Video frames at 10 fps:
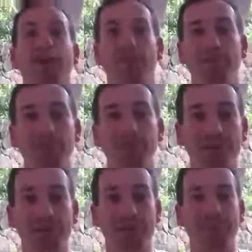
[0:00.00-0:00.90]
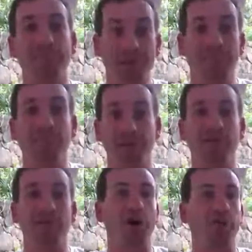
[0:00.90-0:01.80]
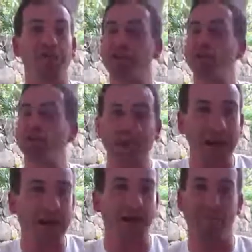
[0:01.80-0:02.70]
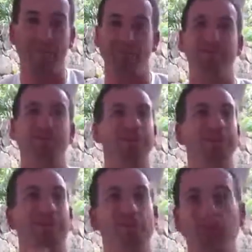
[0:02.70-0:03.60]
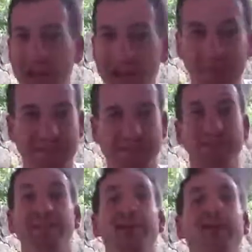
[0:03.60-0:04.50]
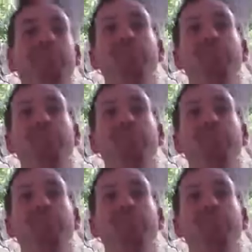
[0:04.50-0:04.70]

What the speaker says: Number two is maybe you're involved in a great opportunity, a great business,